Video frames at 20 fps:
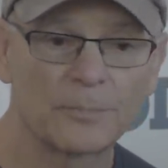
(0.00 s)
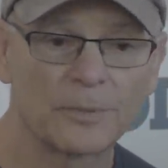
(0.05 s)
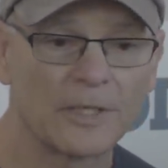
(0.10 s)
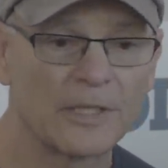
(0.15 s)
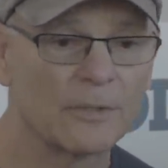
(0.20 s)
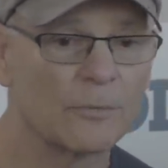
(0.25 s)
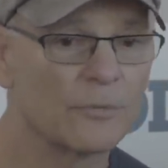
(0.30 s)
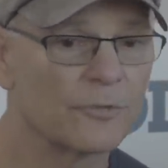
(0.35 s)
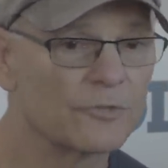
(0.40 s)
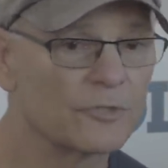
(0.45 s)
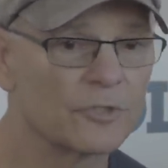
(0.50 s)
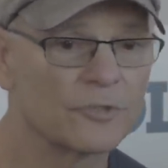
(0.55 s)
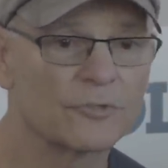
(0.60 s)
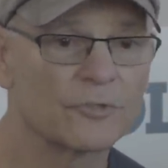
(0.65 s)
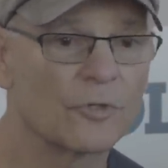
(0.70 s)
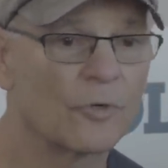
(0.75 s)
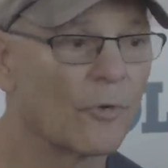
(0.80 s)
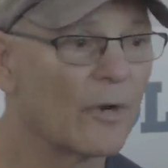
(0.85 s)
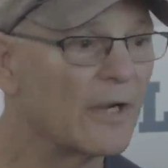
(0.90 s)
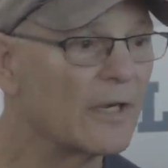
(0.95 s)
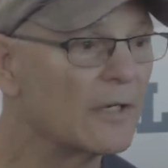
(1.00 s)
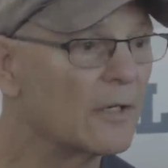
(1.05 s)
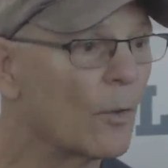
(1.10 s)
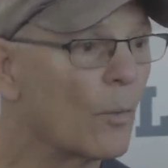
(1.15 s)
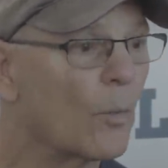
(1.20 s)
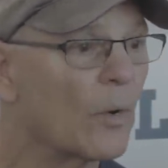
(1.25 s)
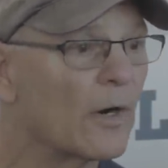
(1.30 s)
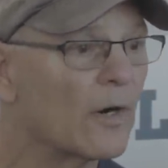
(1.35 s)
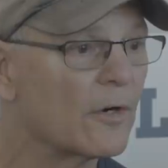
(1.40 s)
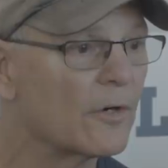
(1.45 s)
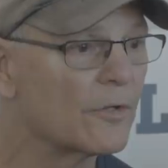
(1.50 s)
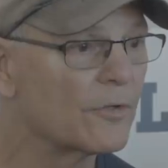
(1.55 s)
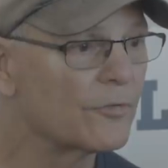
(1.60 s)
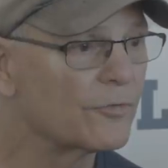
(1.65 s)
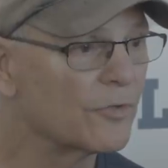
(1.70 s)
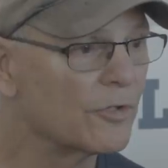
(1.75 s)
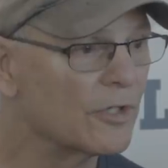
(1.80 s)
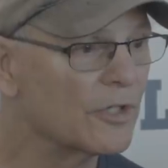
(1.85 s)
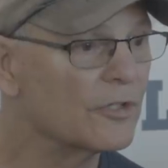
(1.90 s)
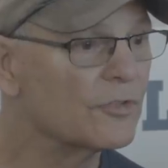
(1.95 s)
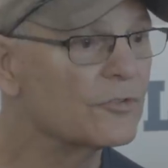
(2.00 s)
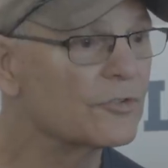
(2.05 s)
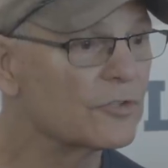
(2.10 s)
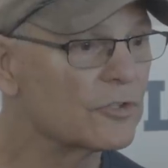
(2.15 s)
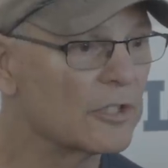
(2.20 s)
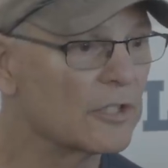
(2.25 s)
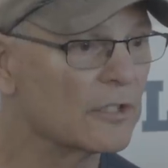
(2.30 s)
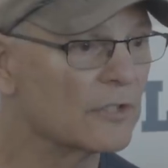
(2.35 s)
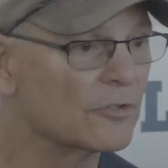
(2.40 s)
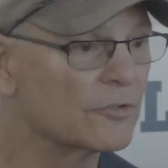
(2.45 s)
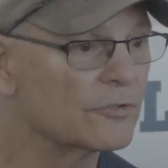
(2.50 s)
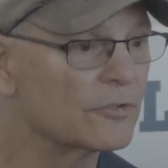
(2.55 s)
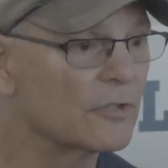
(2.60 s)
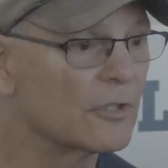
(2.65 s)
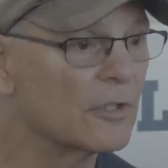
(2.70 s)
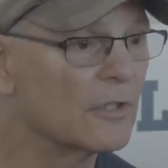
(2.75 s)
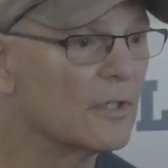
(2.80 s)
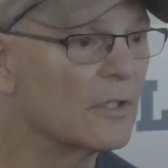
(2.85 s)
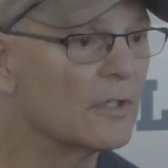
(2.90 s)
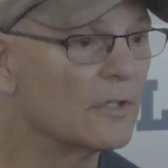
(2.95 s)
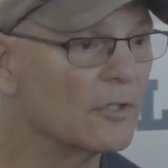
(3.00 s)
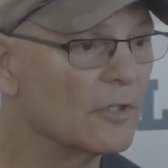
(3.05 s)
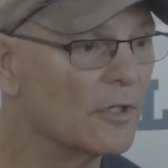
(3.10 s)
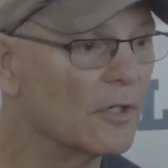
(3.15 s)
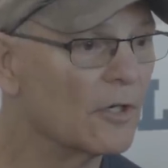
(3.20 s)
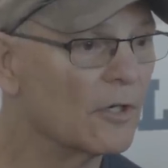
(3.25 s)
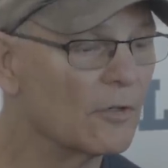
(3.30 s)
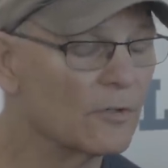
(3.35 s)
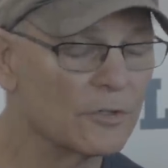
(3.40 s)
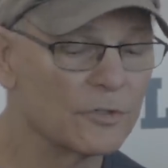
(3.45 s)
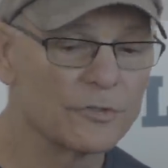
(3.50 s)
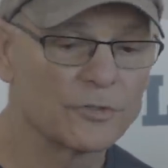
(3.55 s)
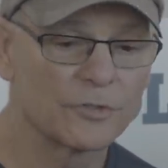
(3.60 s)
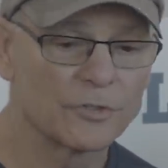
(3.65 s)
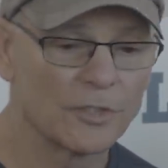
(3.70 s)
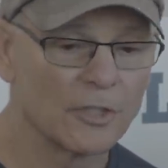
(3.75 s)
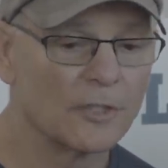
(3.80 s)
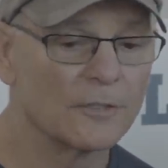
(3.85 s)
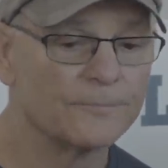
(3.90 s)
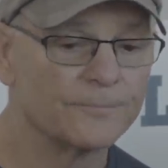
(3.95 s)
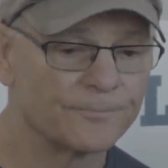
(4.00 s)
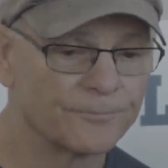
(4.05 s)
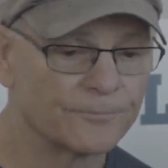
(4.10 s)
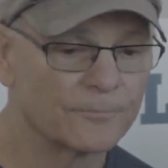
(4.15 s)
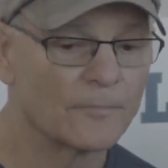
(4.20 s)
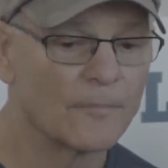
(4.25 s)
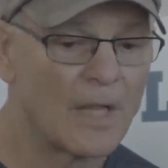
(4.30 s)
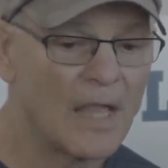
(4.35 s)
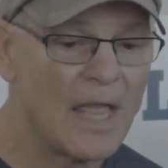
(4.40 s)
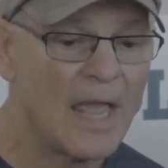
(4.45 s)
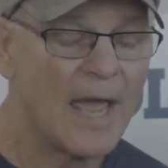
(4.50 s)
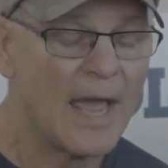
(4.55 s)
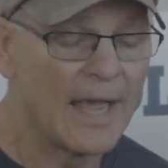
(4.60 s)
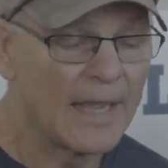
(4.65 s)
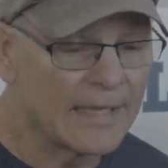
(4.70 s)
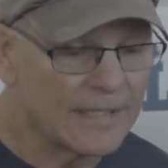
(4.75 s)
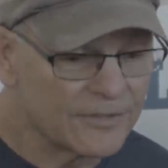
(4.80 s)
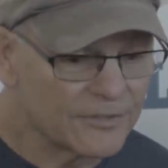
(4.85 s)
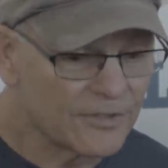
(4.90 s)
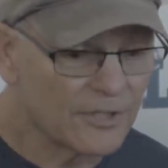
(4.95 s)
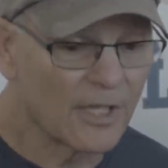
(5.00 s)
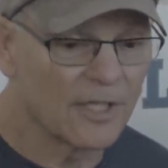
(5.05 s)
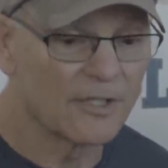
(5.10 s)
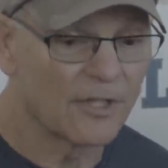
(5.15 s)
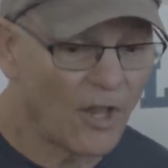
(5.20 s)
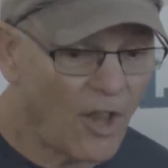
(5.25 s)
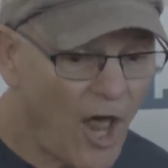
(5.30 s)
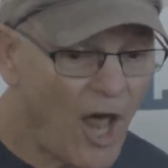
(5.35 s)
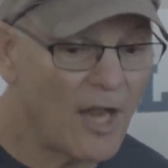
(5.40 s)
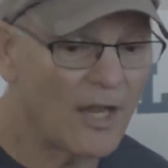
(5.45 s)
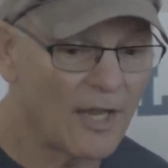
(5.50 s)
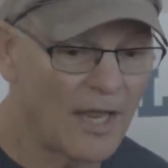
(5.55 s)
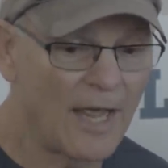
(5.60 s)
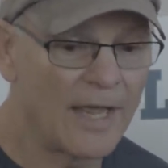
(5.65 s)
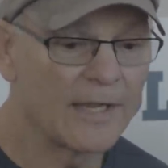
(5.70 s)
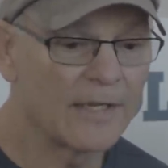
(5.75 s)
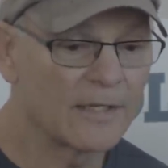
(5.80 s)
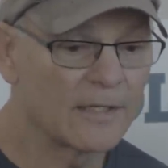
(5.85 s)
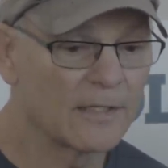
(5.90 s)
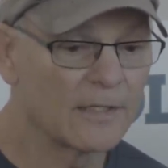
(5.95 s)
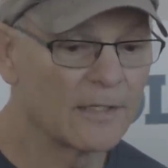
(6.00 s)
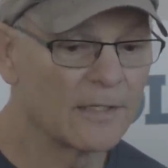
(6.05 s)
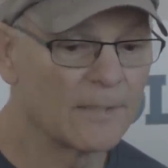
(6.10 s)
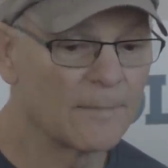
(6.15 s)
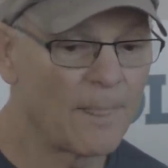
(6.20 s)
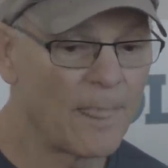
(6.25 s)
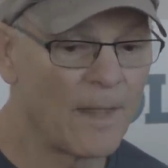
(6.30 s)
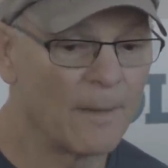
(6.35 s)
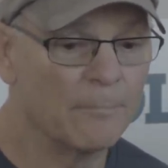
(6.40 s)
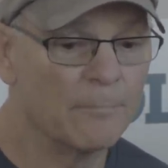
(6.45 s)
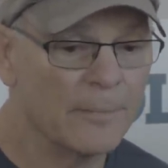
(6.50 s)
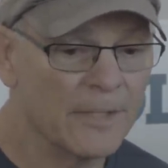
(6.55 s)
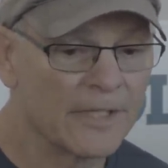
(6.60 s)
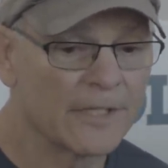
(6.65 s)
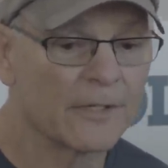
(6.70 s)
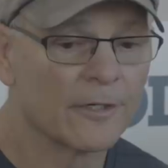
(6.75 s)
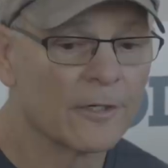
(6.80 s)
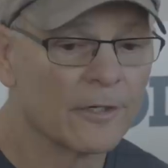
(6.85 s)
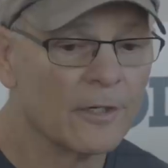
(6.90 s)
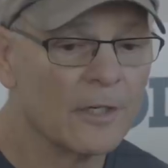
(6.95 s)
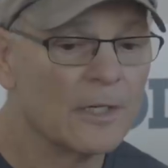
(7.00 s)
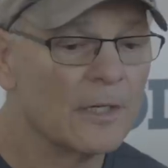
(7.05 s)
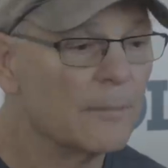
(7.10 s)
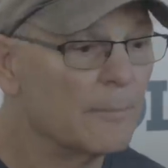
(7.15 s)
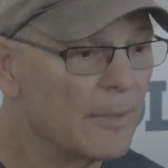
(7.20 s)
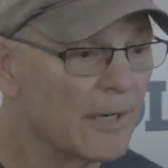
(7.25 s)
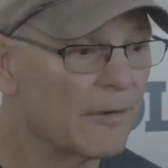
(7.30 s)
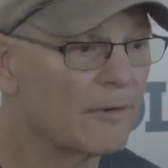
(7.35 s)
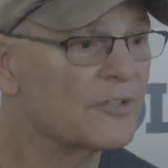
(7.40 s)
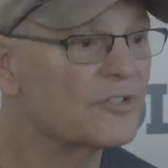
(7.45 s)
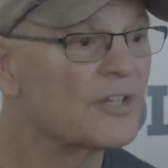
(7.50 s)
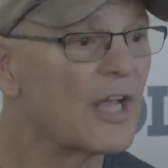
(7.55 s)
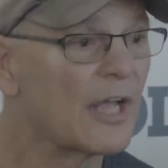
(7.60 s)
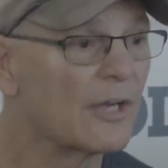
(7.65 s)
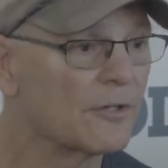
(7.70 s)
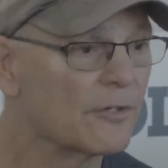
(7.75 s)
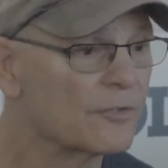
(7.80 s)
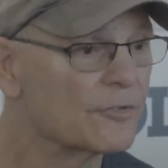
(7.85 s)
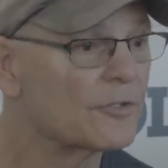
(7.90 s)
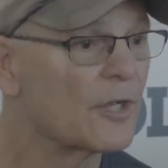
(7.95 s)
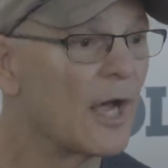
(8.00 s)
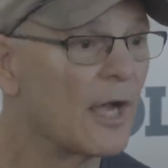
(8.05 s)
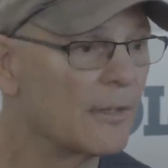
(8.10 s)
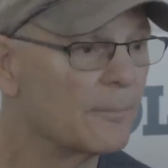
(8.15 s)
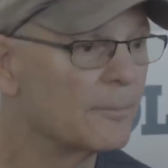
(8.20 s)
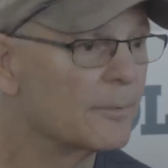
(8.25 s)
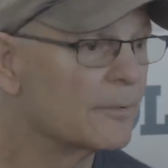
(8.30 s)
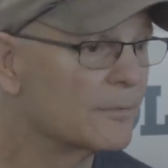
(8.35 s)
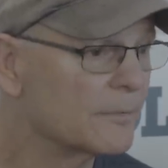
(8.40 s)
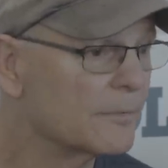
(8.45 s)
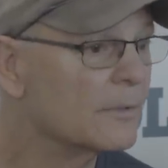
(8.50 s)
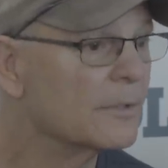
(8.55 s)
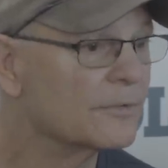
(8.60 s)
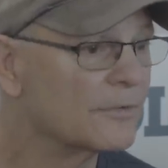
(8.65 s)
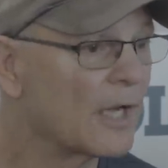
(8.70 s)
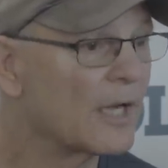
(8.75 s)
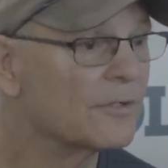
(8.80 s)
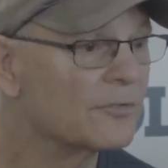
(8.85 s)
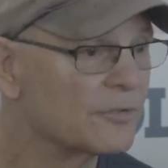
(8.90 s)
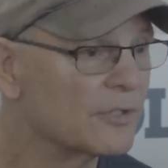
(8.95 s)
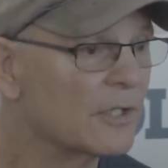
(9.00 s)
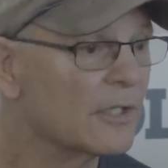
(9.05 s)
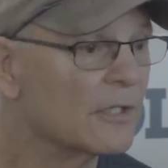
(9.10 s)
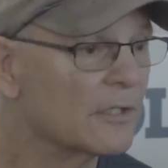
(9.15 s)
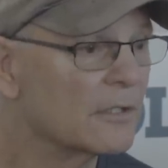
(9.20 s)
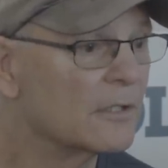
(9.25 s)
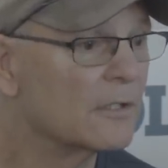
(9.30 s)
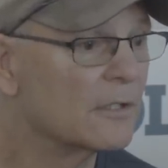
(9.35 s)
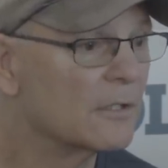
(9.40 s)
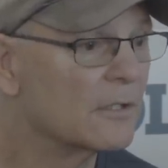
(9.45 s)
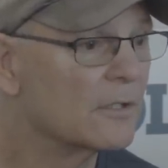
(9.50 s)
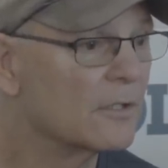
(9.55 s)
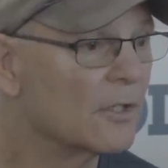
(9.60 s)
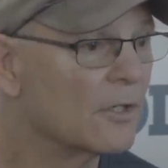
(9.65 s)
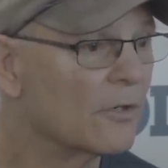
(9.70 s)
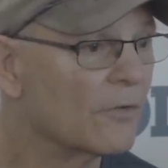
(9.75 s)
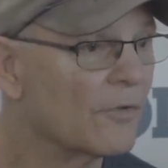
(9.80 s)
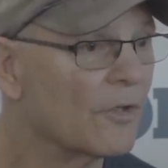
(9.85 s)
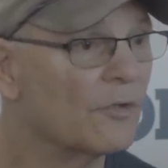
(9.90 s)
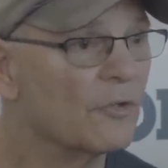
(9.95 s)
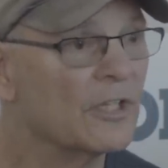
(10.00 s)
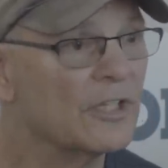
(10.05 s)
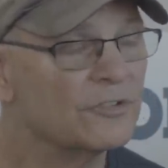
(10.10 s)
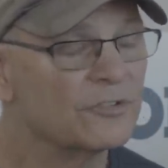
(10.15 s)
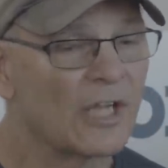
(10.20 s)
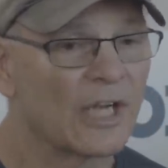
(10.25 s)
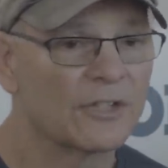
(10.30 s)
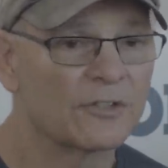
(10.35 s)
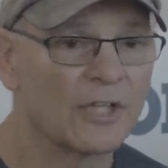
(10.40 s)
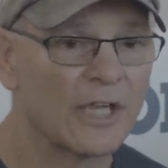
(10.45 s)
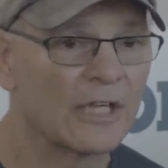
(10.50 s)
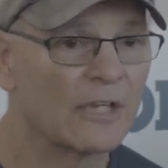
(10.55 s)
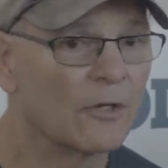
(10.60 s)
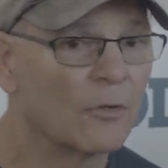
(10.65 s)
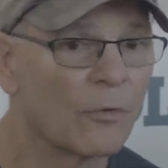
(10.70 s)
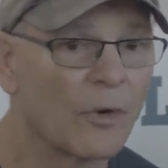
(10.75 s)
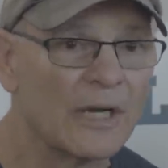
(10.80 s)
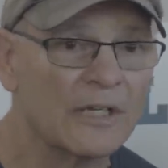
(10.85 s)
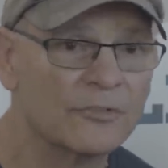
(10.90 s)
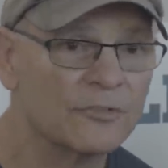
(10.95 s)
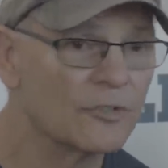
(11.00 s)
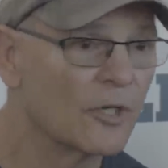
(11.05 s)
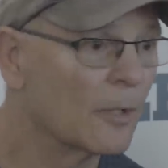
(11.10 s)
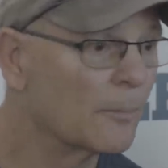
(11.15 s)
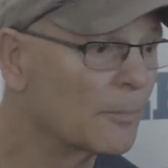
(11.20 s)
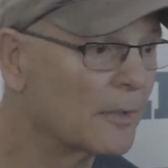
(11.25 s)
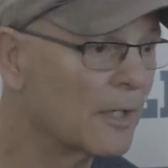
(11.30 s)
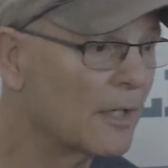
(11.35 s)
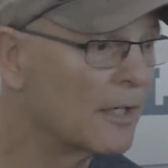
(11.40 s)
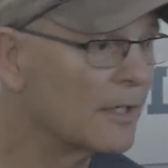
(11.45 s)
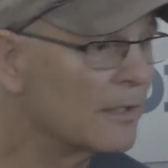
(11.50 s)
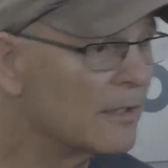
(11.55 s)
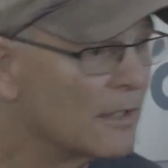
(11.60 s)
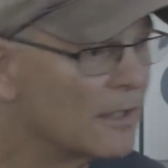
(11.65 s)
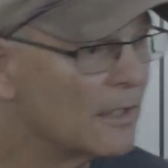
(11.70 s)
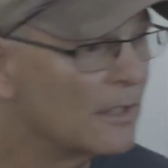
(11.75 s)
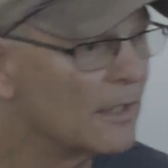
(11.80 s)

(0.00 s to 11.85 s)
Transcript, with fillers: playing with such great awareness and instincts. You know, it's uh, he's a lot like a bigger Barry Sanders type, as I see it. You know, though he's got that great jump cut,